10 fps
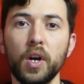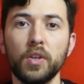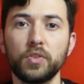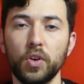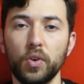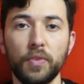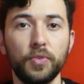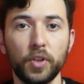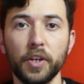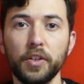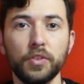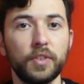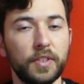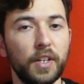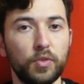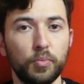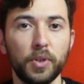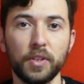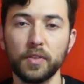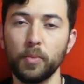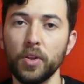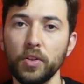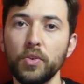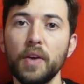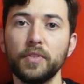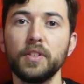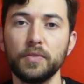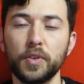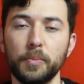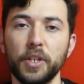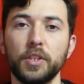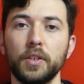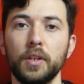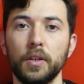so if later you decide to print this model, you have this information.